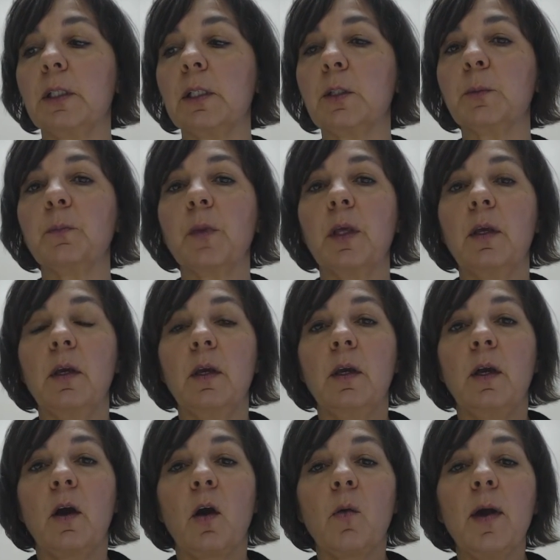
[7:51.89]
So,
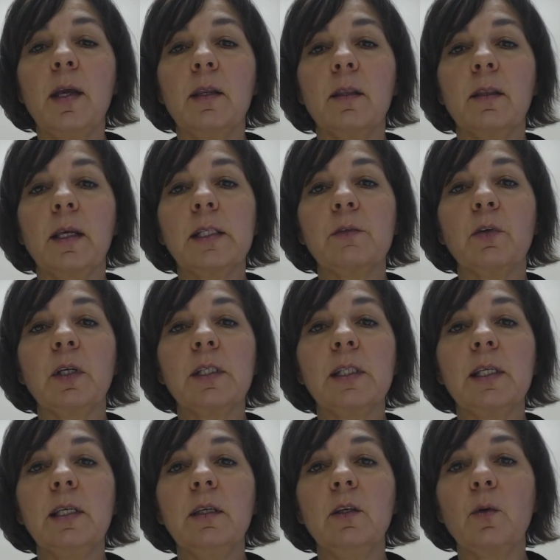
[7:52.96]
all right, thanks for
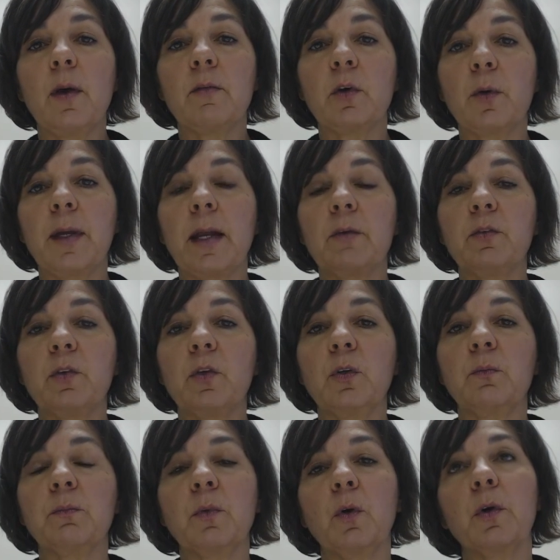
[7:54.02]
listening. You have a great
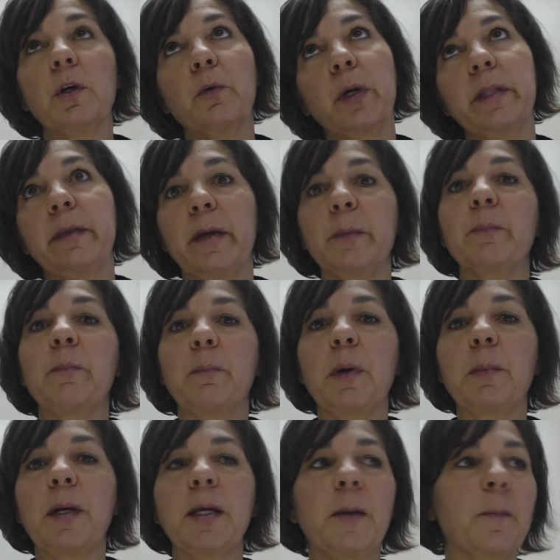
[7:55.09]
afternoon or a great day.
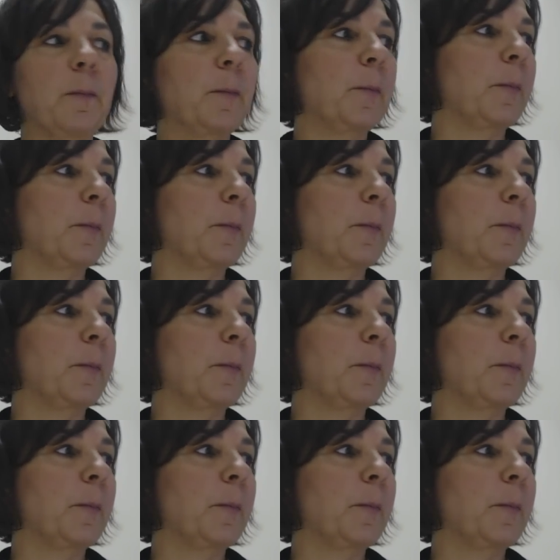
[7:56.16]
Bye-bye.